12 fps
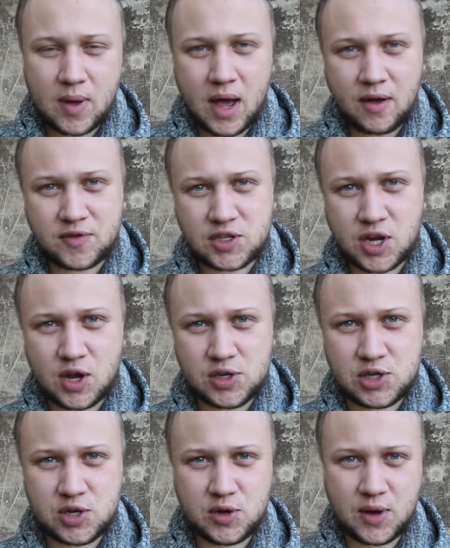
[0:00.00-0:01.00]
I've showed
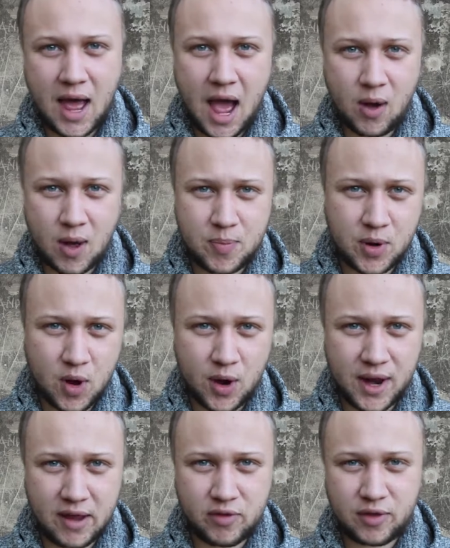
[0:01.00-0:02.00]
you how I put
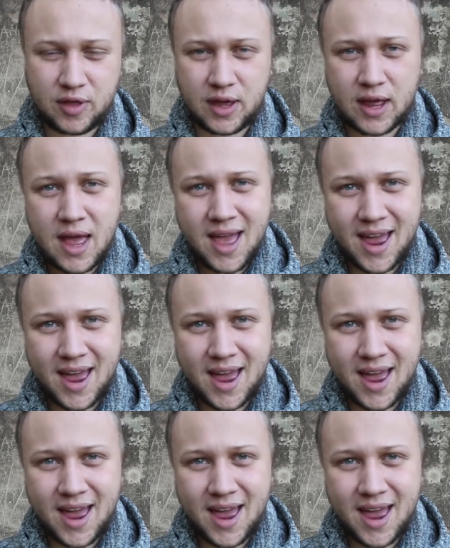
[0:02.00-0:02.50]
on everything